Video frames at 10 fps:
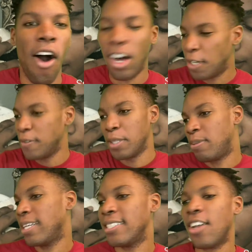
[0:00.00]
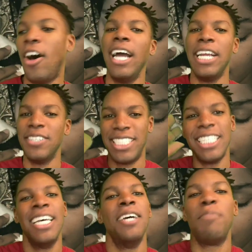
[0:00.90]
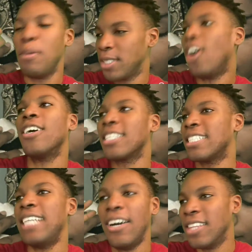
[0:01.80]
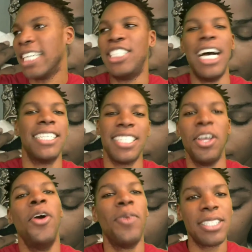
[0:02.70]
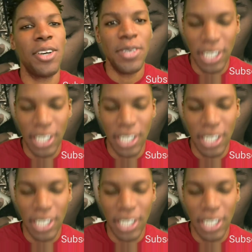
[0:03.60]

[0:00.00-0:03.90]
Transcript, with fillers: all over the place? All I hear is people talk sound like Joseline. What's going